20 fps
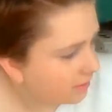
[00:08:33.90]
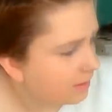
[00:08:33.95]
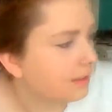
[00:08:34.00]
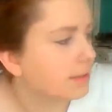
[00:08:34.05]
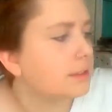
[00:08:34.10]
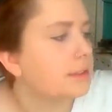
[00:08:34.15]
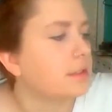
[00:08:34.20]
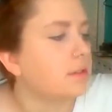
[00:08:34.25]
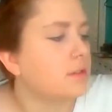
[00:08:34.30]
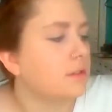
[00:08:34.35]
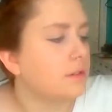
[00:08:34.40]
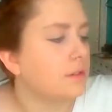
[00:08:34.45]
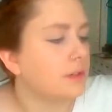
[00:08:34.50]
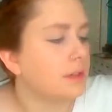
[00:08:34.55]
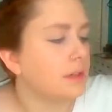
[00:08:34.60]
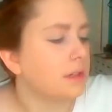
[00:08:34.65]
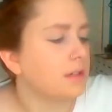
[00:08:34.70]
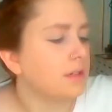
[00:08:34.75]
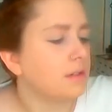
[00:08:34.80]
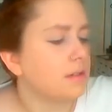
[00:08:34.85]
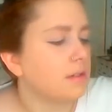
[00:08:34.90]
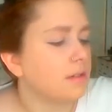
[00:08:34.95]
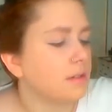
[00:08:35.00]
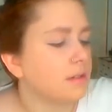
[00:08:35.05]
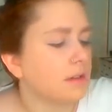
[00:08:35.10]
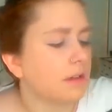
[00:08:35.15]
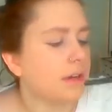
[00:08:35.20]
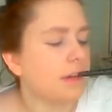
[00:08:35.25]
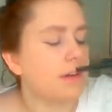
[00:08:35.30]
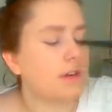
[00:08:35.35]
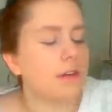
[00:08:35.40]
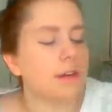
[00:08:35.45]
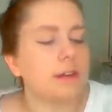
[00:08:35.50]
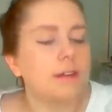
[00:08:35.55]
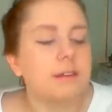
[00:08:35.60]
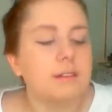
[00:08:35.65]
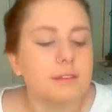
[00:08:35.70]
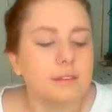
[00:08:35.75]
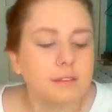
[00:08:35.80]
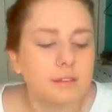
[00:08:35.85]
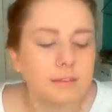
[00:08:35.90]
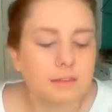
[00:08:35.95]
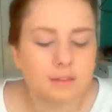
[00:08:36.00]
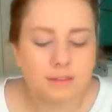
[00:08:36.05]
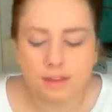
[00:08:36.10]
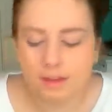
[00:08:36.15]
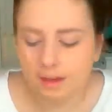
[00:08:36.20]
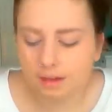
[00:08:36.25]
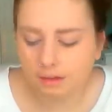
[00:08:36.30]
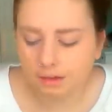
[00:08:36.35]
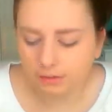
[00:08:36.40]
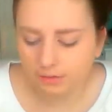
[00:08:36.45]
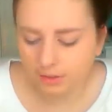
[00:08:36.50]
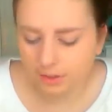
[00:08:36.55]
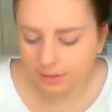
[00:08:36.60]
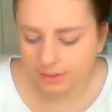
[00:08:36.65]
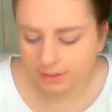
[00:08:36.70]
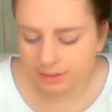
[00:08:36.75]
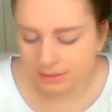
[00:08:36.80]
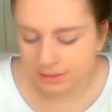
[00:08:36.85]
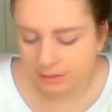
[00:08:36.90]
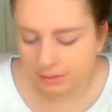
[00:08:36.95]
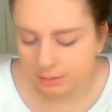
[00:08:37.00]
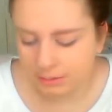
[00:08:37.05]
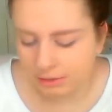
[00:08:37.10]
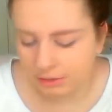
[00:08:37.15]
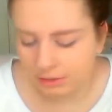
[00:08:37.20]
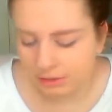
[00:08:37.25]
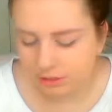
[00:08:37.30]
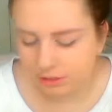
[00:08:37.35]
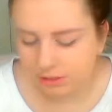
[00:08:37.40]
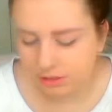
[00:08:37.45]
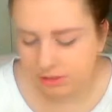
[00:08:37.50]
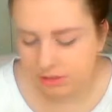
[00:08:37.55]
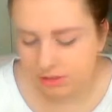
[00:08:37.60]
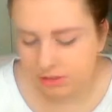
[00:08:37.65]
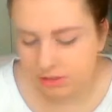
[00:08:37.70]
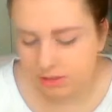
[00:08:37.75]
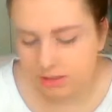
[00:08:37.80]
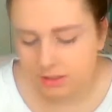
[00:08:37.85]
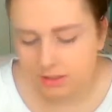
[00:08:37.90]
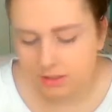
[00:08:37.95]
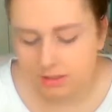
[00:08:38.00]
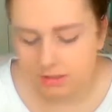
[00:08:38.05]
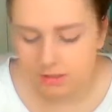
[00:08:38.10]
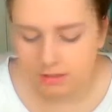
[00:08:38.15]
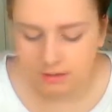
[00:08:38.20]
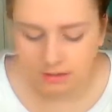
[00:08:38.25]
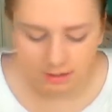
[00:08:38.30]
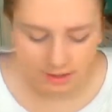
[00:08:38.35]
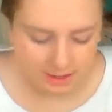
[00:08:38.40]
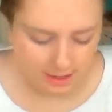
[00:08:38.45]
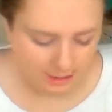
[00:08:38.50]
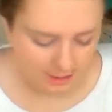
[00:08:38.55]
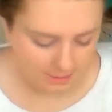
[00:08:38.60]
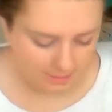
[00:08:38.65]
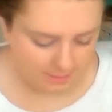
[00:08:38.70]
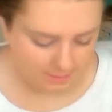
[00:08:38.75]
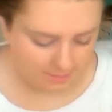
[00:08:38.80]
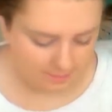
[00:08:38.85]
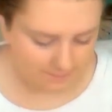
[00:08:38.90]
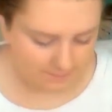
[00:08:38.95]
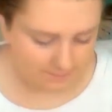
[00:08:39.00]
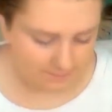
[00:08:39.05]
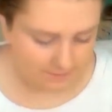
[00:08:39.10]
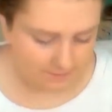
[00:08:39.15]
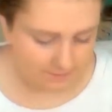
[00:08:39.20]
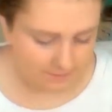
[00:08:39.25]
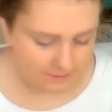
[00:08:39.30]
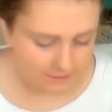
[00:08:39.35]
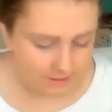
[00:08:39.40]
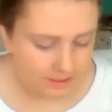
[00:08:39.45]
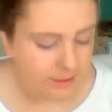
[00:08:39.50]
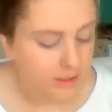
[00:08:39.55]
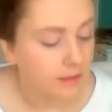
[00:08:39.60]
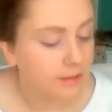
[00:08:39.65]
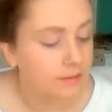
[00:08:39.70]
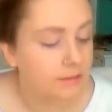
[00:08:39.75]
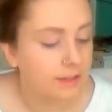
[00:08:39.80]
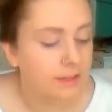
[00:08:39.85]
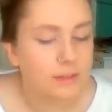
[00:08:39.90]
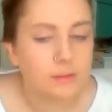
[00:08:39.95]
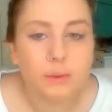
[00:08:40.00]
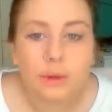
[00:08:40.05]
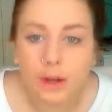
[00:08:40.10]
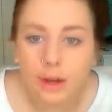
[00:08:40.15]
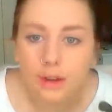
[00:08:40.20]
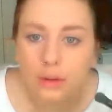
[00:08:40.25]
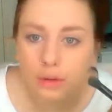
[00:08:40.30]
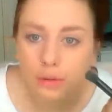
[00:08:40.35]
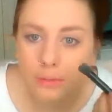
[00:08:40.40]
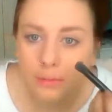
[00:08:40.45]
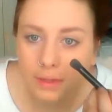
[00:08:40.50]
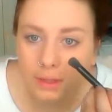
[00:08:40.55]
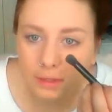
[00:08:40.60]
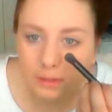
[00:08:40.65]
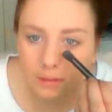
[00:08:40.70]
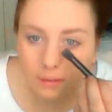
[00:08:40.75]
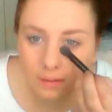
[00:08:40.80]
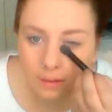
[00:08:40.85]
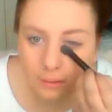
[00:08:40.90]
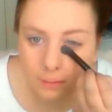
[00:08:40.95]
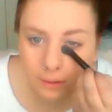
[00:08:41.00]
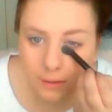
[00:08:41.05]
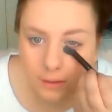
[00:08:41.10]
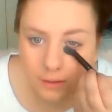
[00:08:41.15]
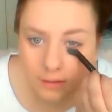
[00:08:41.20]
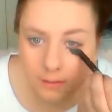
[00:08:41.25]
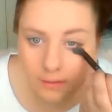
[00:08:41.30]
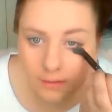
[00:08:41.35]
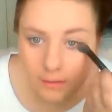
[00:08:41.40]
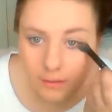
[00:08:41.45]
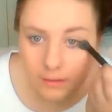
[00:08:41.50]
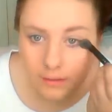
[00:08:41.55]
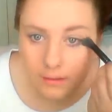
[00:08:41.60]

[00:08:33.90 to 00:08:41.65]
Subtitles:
That's awkward. Here it is. The E.l.f. Concealer Brush. Okay. That's what I normally use it with.